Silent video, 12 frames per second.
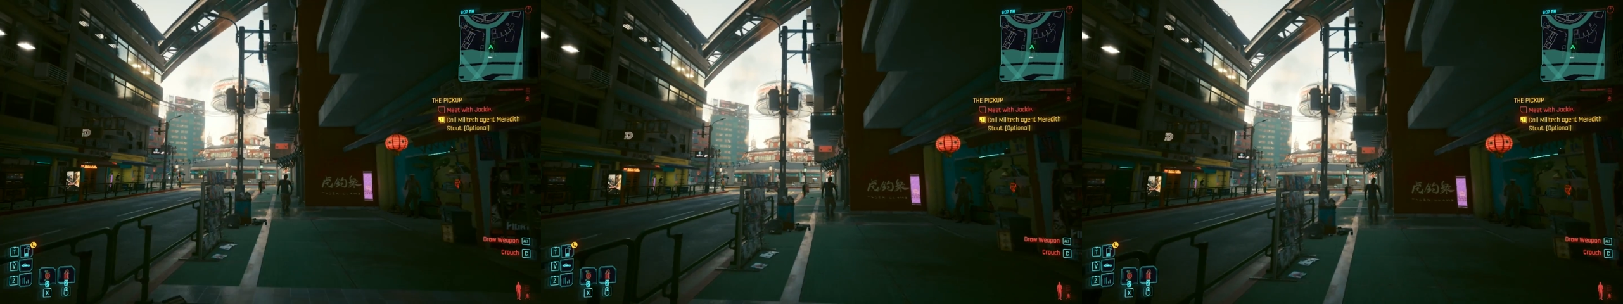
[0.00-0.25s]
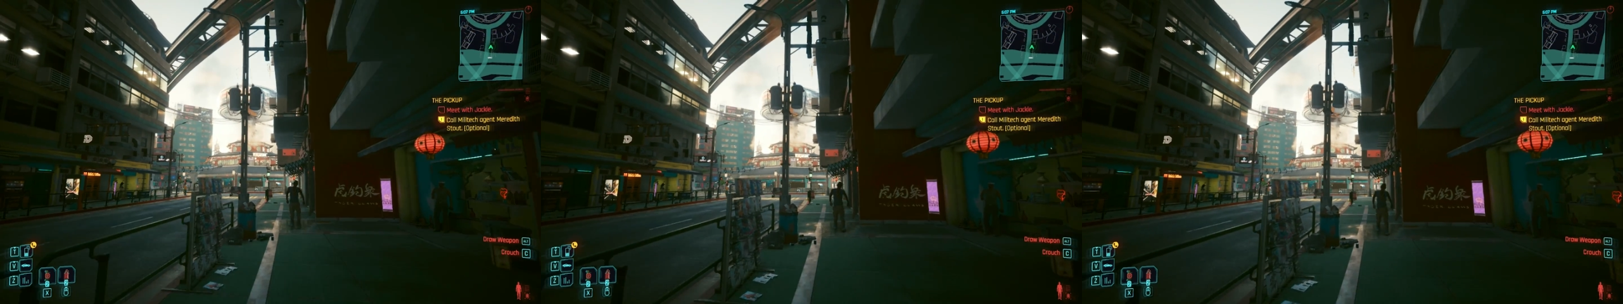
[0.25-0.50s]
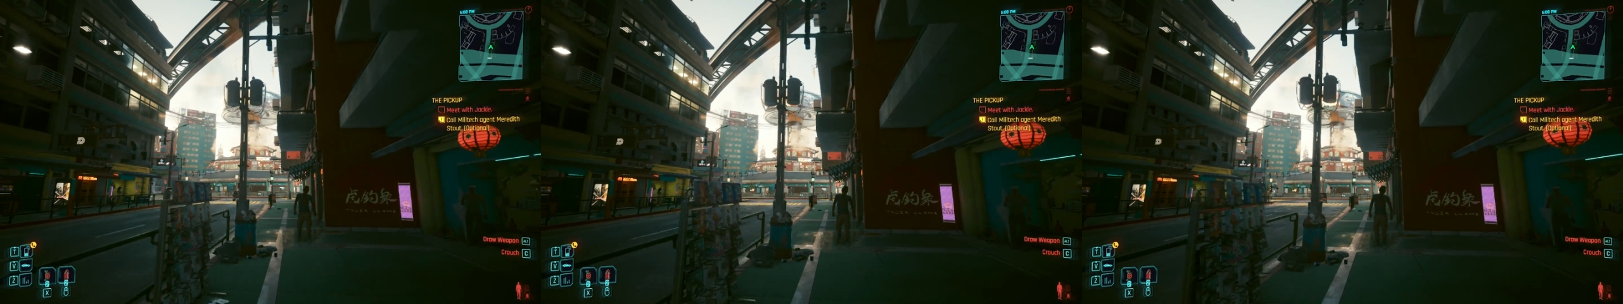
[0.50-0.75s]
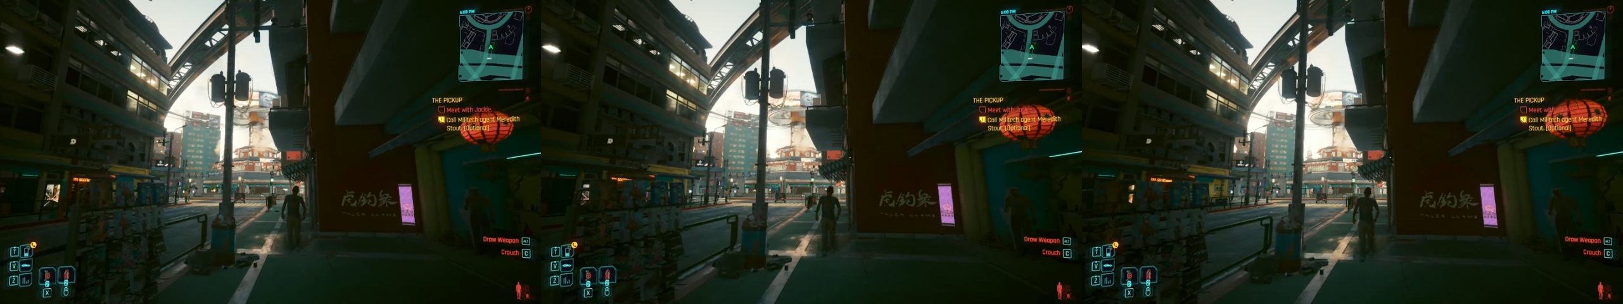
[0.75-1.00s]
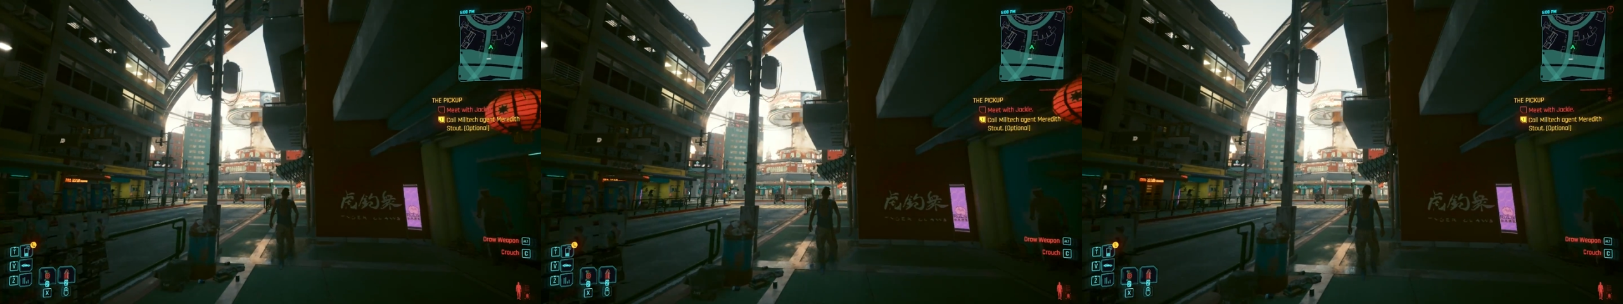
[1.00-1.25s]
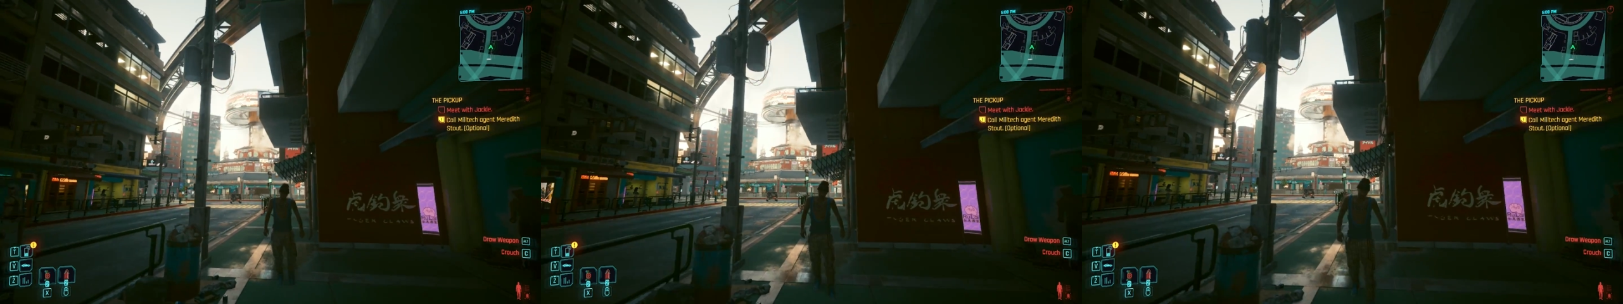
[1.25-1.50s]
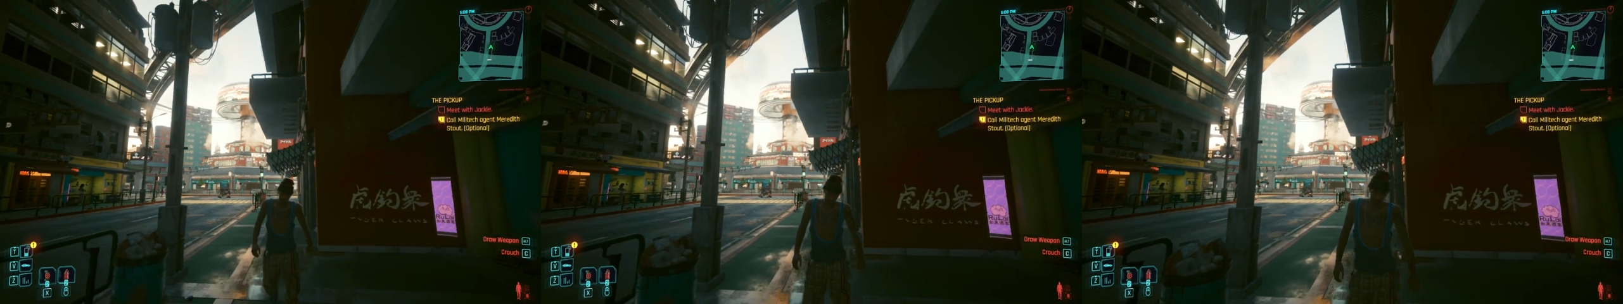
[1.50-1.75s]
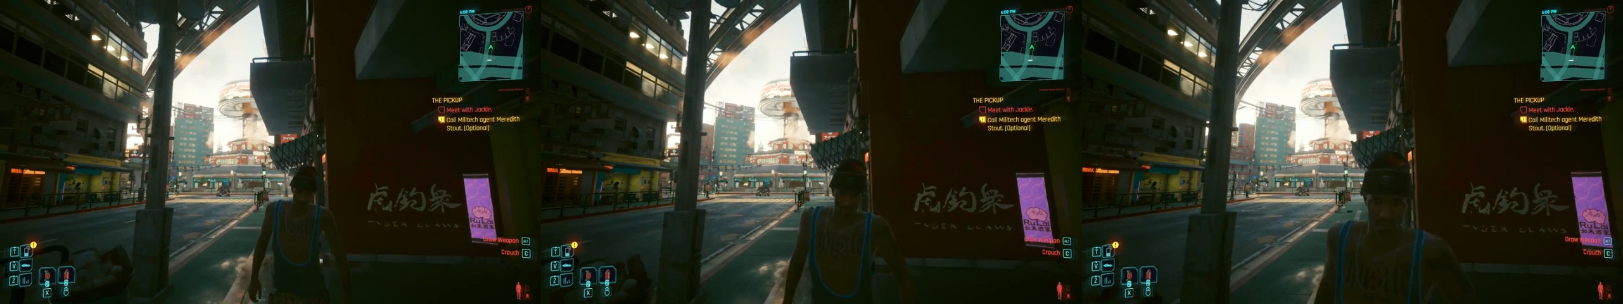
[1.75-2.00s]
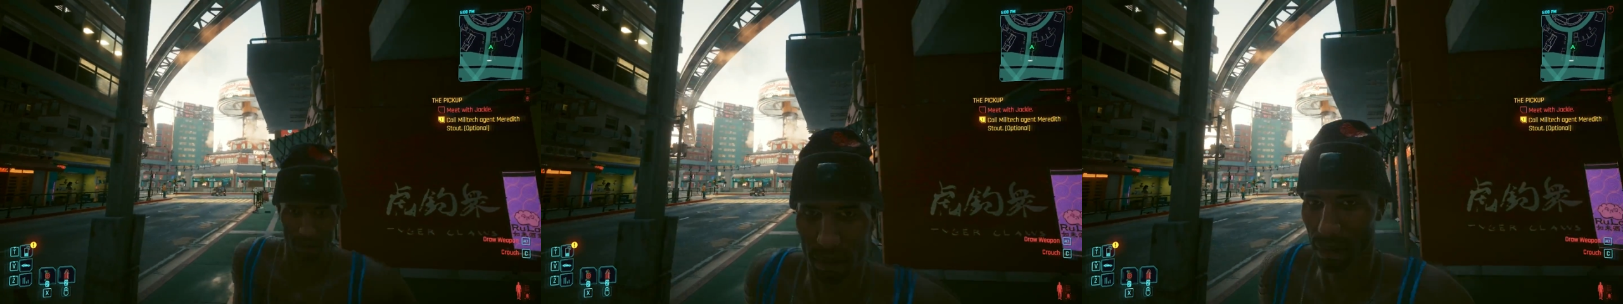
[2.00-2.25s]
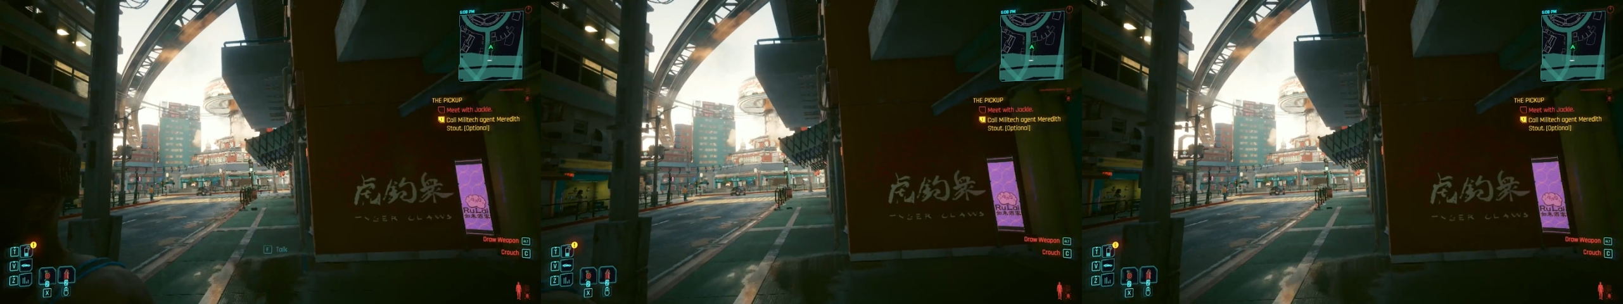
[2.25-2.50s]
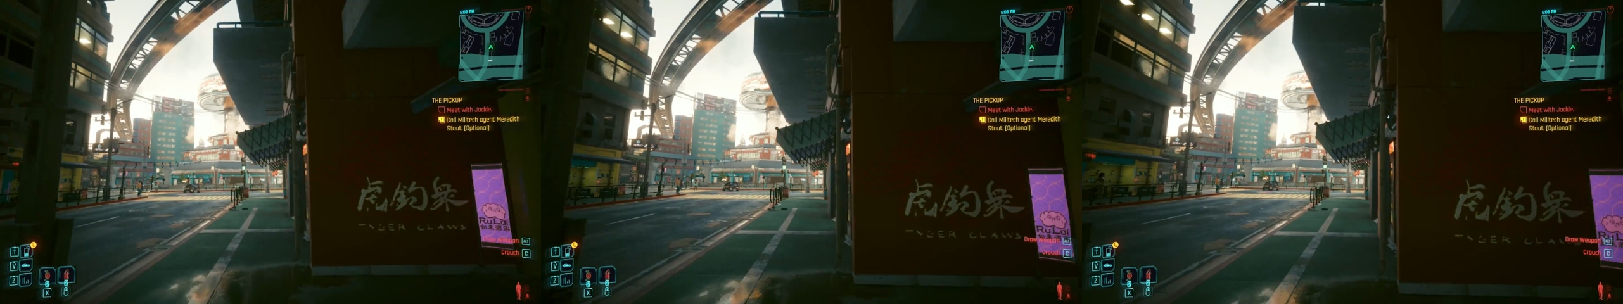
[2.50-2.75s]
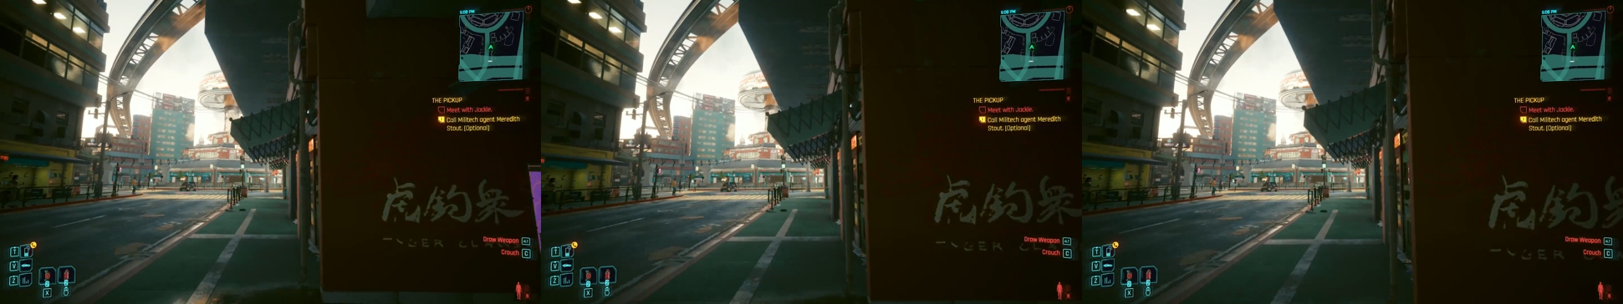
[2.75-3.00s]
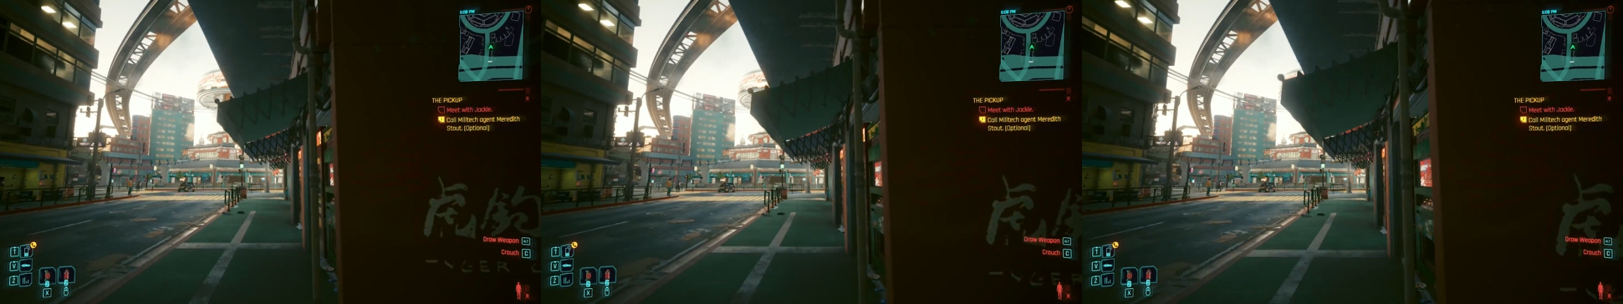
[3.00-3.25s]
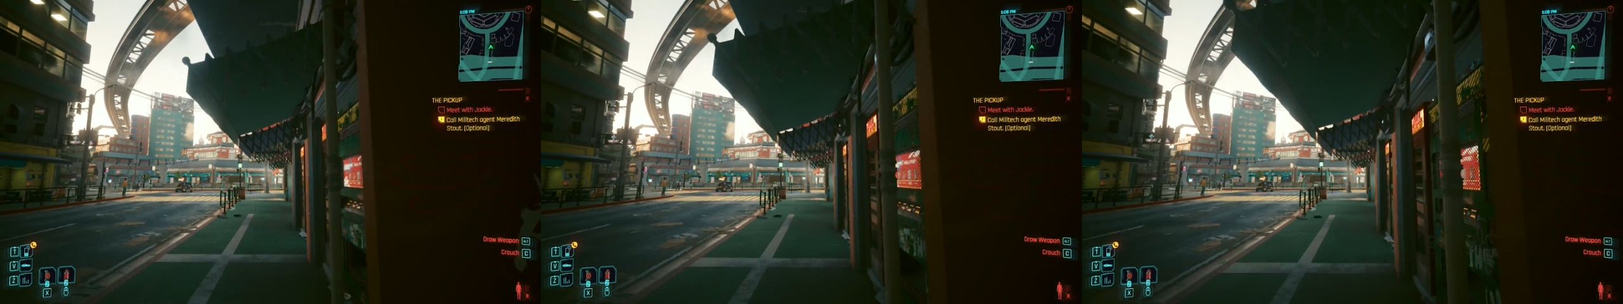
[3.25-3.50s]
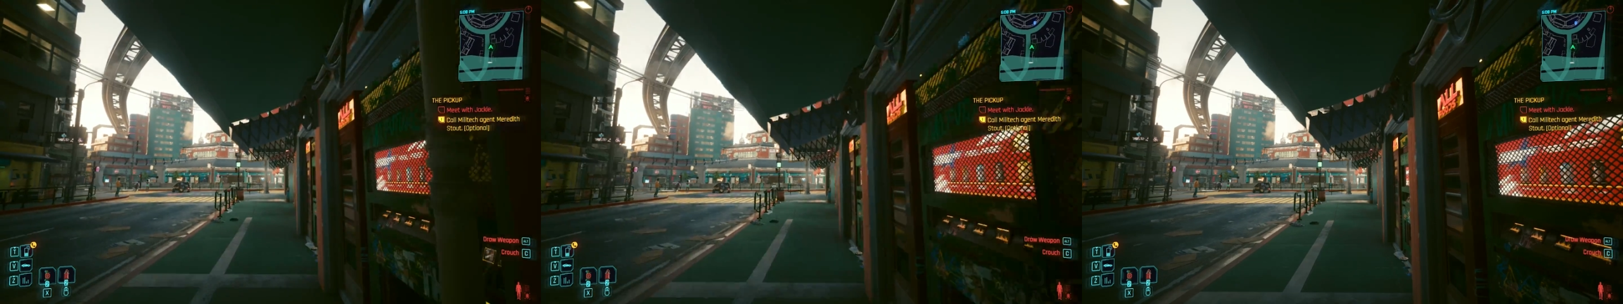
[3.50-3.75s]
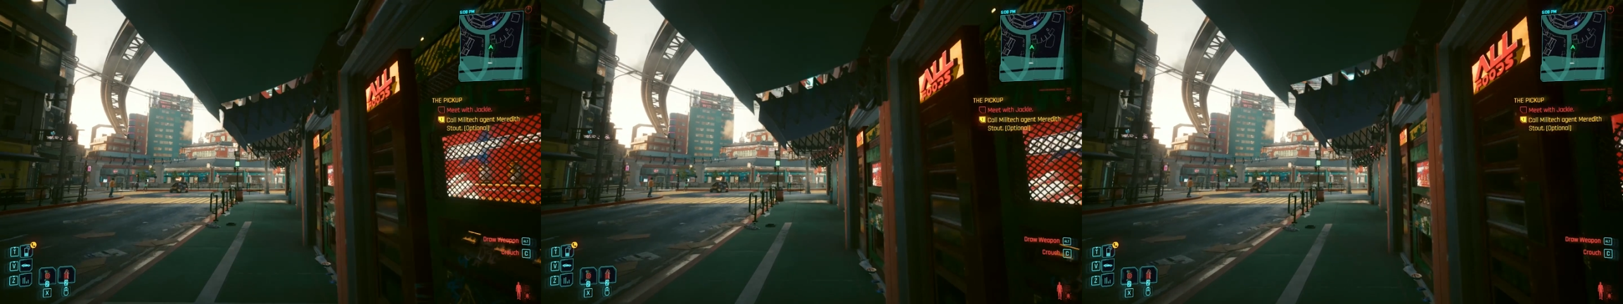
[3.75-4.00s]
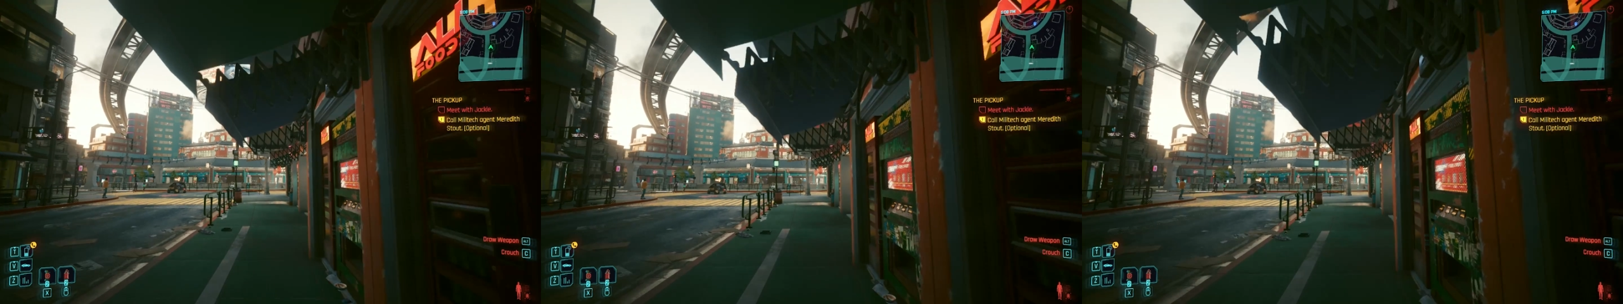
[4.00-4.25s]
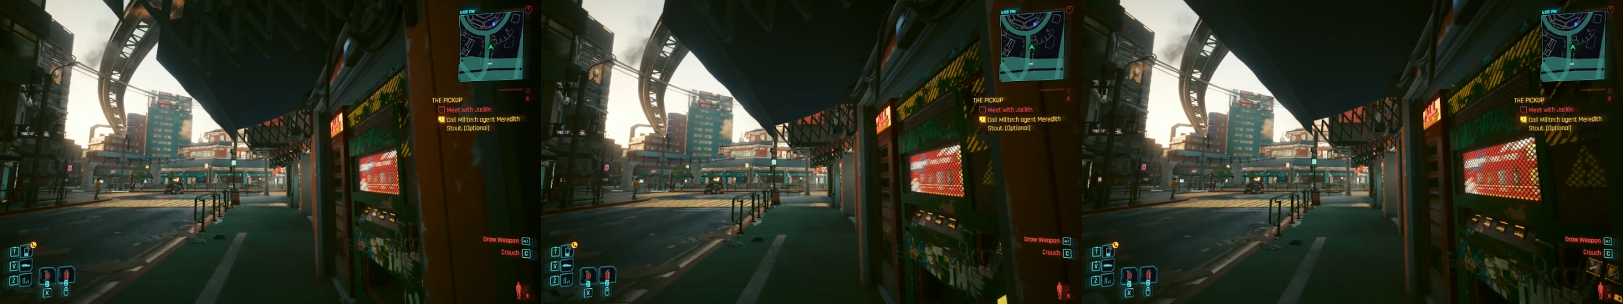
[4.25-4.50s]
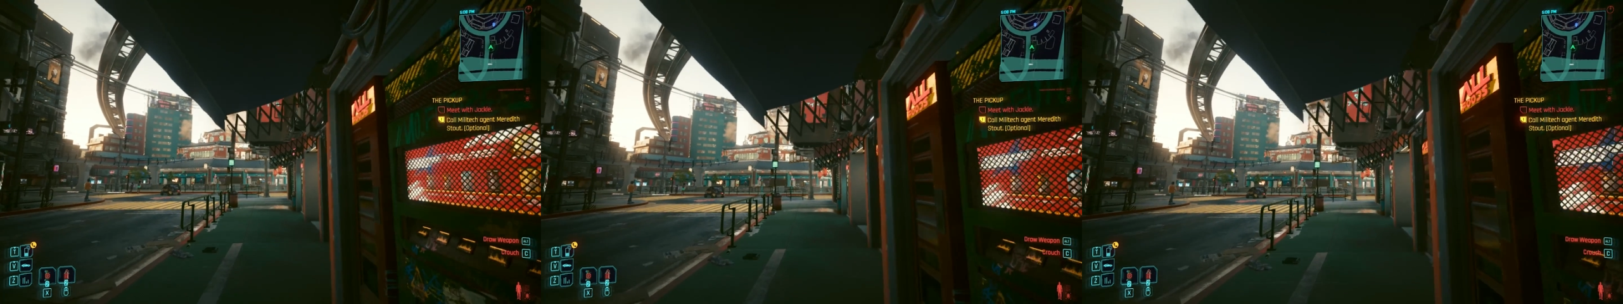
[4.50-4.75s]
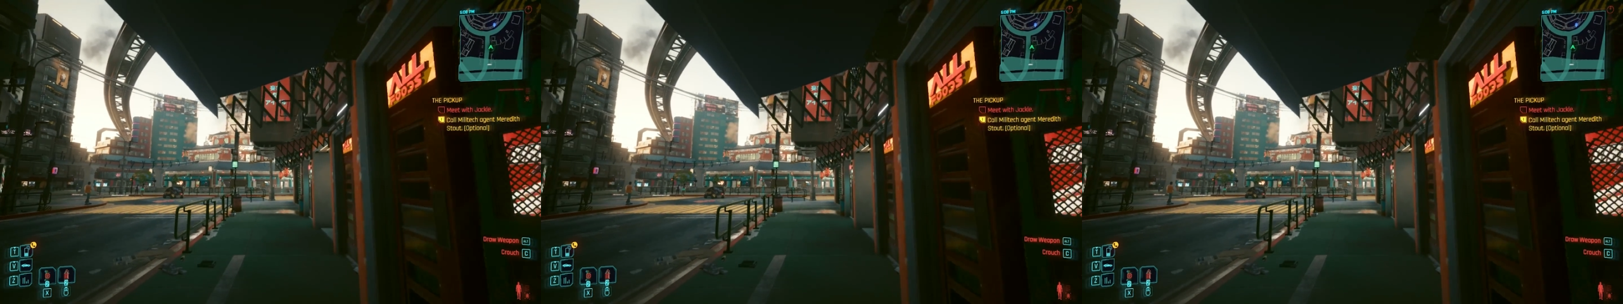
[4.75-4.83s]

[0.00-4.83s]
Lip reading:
(no speaker visible)